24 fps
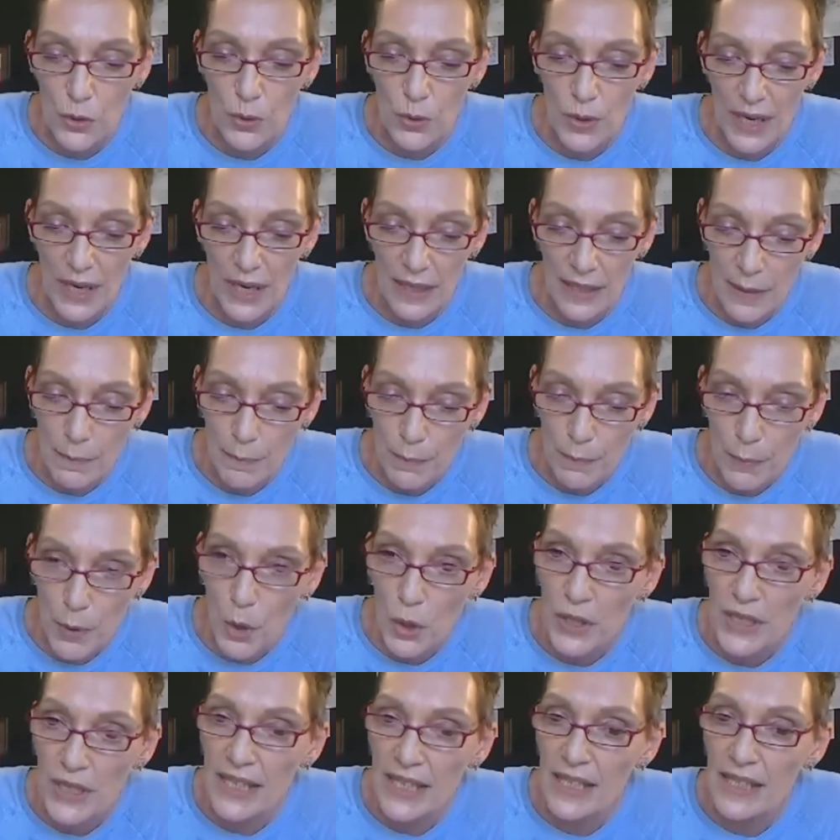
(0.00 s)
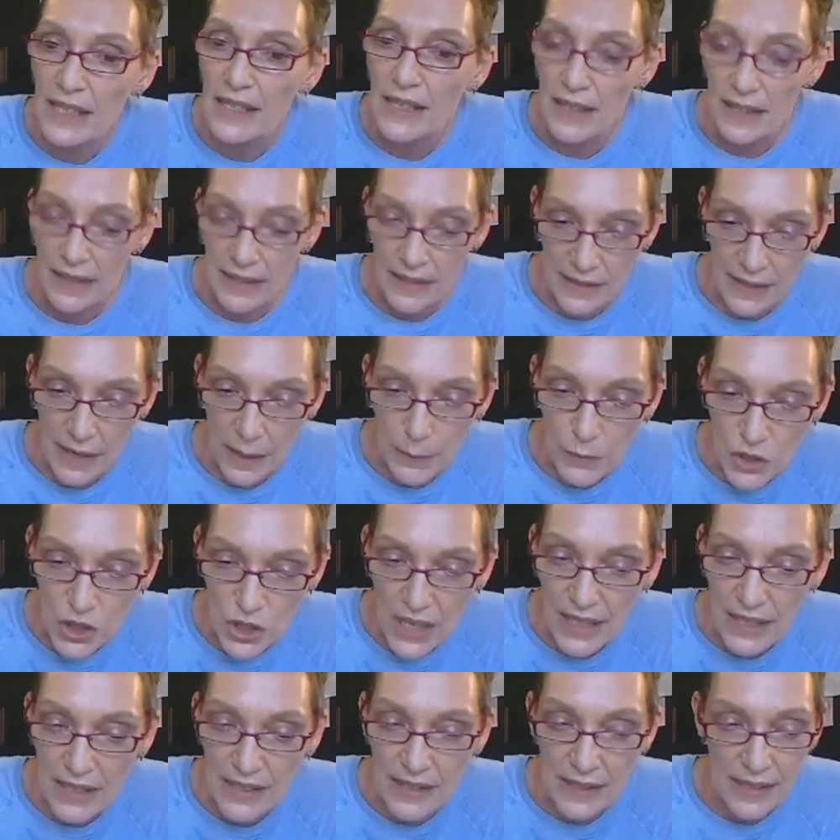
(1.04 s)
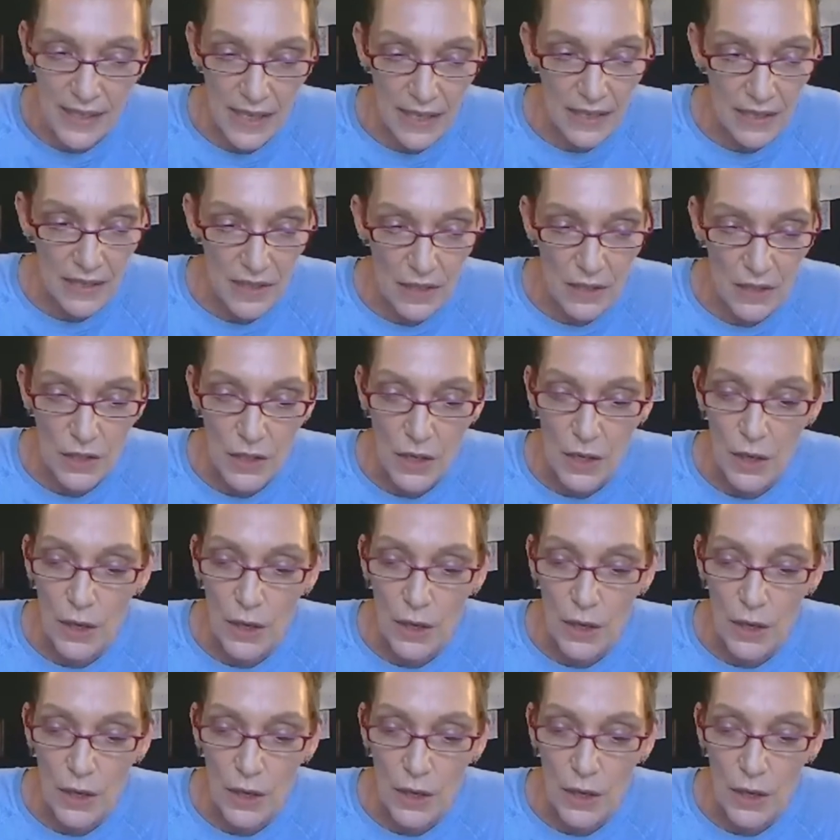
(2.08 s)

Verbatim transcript: an embodied, subject-centered,